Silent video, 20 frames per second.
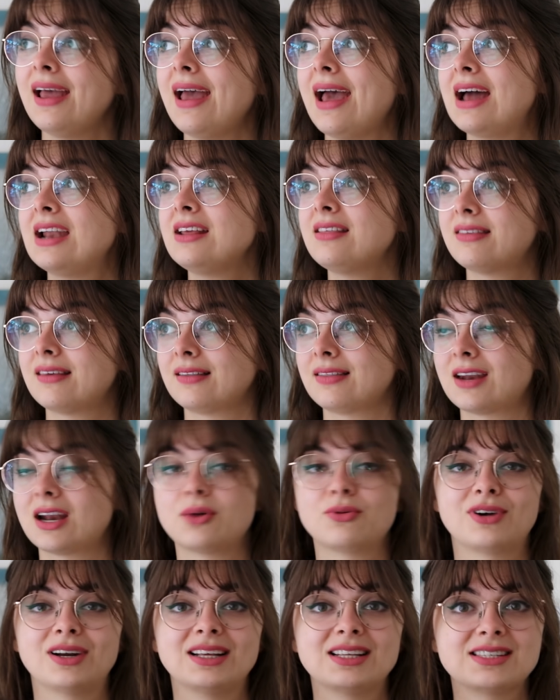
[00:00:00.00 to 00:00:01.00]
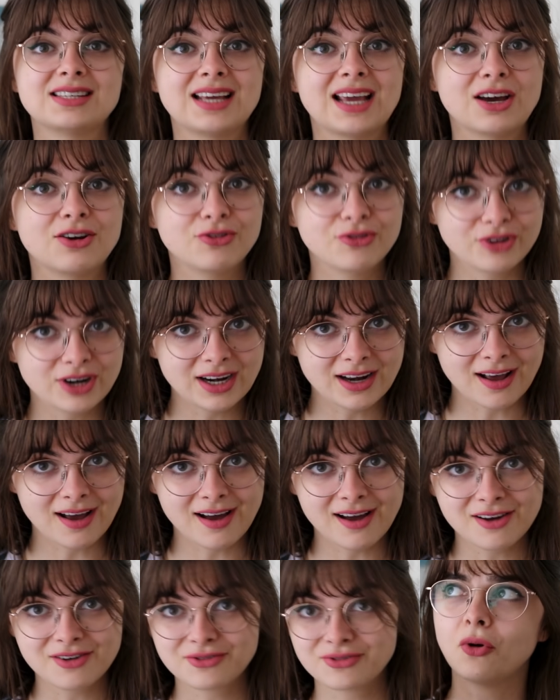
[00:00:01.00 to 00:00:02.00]
anything that I'm ready to get rid
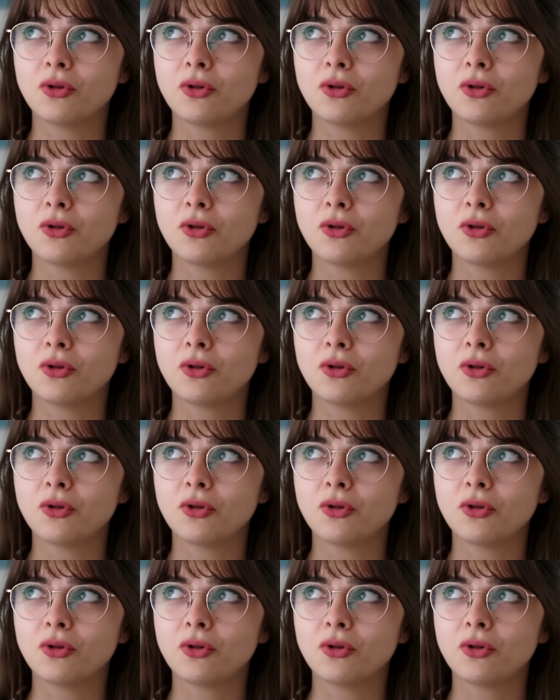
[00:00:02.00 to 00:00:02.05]
of.